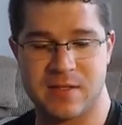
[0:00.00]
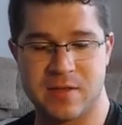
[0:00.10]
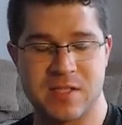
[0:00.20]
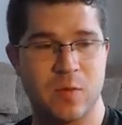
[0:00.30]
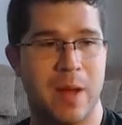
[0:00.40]
So
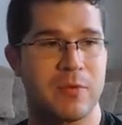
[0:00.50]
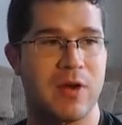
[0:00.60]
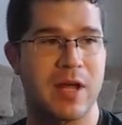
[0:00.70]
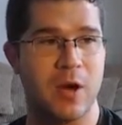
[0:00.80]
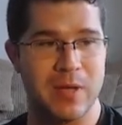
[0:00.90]
this is what I've been
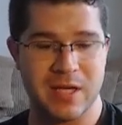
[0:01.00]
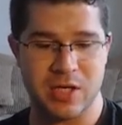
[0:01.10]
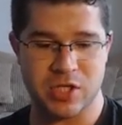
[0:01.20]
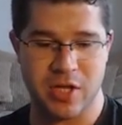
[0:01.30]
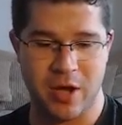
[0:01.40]
running all week. I'll
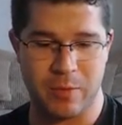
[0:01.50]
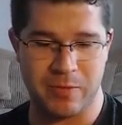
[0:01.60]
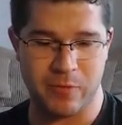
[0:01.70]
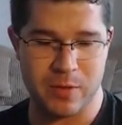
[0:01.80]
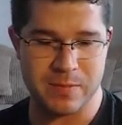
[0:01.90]
show you how it
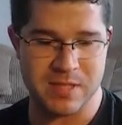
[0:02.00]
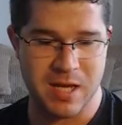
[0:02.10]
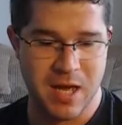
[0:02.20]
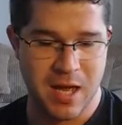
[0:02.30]
performs.